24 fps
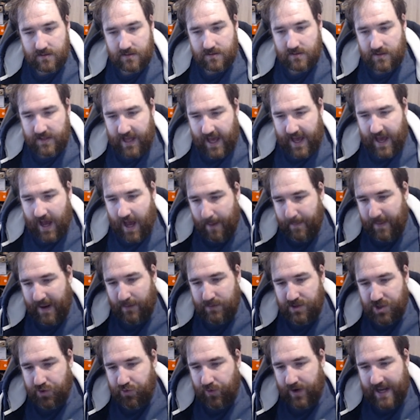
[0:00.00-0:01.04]
yeah, I mean,
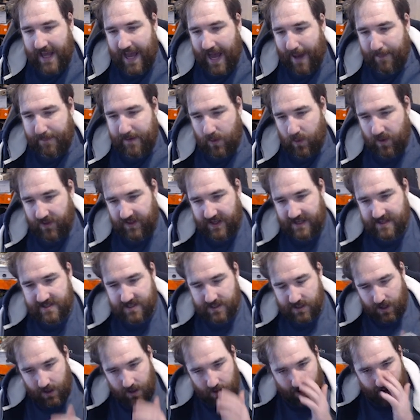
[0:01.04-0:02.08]
I'm just really happy with
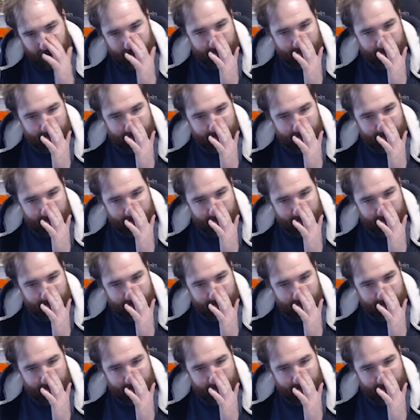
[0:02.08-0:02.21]
this. You know, I